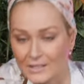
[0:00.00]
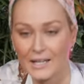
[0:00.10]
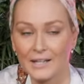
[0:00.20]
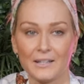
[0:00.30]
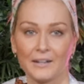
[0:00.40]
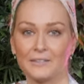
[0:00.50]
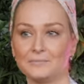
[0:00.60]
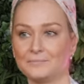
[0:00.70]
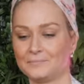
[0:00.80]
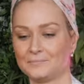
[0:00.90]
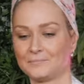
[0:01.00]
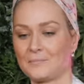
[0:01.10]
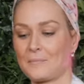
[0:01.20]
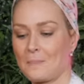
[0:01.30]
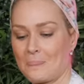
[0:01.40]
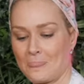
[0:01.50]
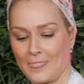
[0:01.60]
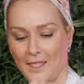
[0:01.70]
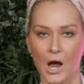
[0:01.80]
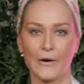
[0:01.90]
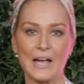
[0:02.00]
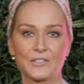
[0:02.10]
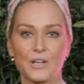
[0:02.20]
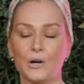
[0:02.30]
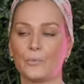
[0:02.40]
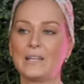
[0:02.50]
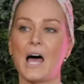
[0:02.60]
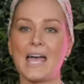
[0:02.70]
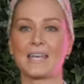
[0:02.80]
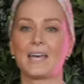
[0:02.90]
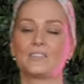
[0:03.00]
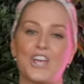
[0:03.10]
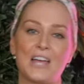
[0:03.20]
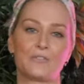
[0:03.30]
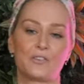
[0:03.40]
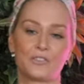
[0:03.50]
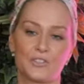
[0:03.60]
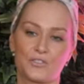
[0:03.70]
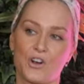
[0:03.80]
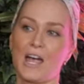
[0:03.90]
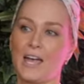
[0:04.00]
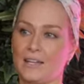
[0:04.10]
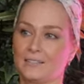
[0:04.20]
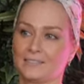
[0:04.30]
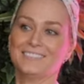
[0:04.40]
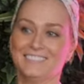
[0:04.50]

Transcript: Get in here. All right, so we like it. Jade refuses to try it.